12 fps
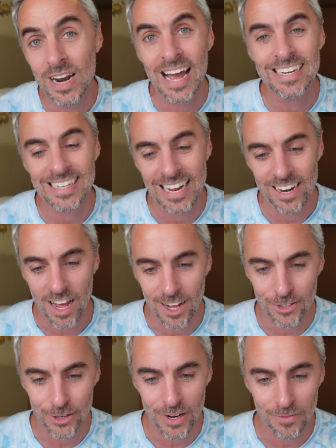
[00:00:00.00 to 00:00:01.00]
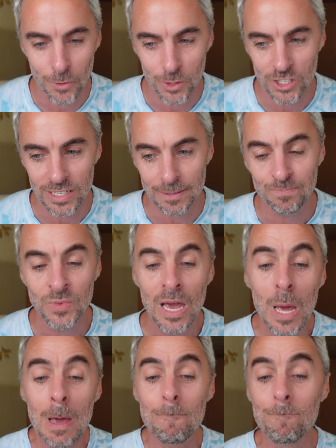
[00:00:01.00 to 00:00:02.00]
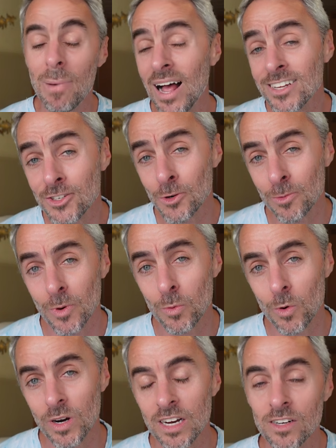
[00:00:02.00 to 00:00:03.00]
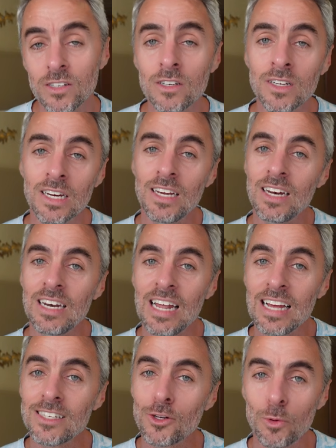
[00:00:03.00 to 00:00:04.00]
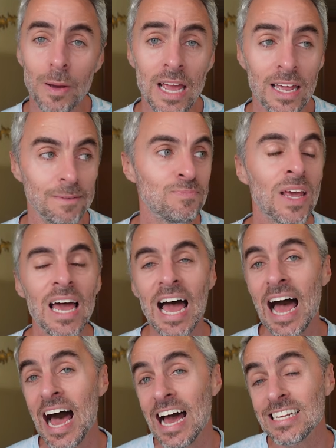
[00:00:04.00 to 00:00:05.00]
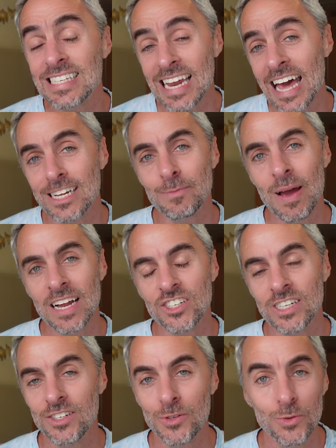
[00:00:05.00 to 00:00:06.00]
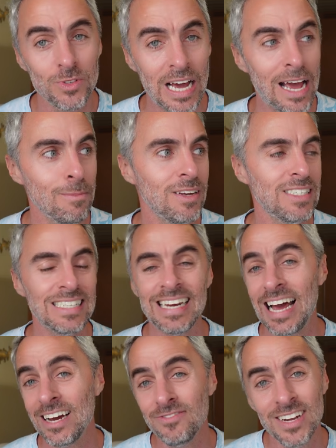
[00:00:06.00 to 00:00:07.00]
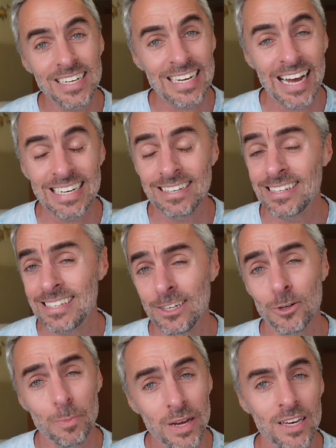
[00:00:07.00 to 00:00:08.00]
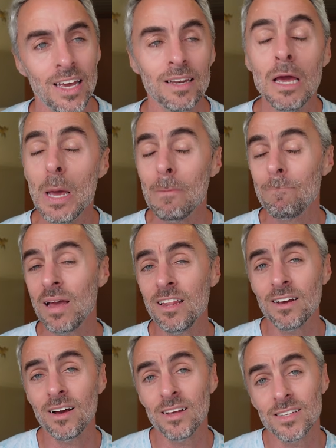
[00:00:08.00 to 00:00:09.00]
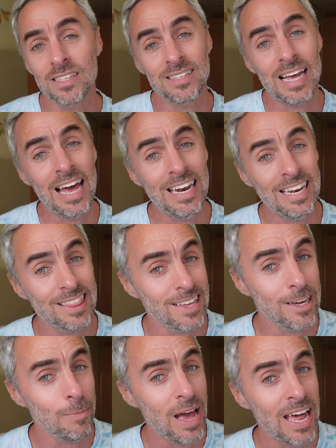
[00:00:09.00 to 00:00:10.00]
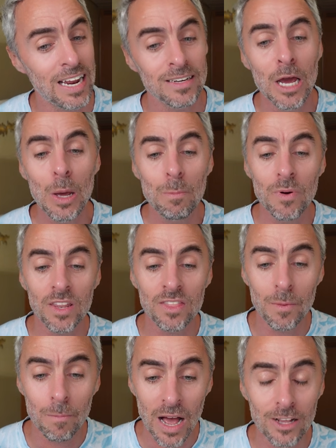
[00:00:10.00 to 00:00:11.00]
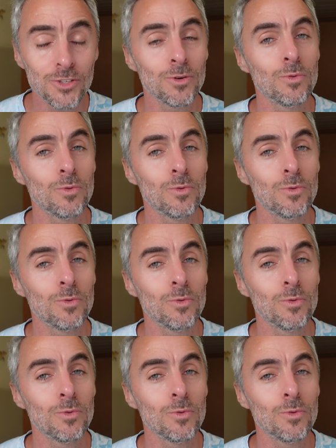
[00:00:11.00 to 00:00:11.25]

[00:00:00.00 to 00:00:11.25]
nights and under, unfortunately. Milestone reward here is you can get a nice little pin. I status matched into Diamond and I've not gotten a single pin yet, mainly because I didn't think about it, but the milestone